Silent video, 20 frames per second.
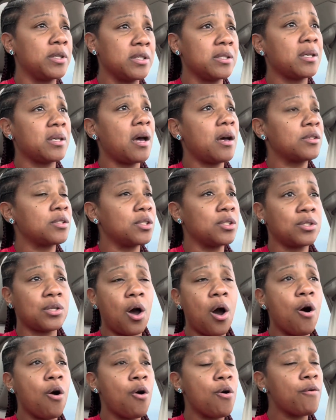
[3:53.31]
This house is
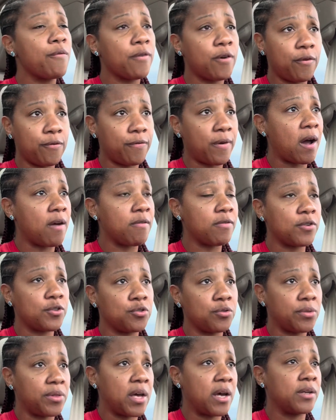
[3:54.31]
over
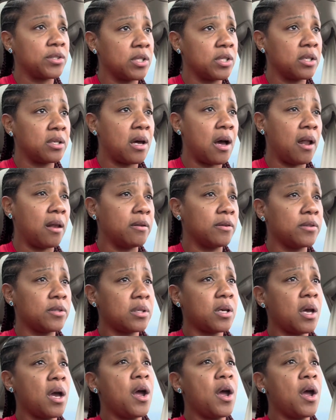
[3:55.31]
$500,000.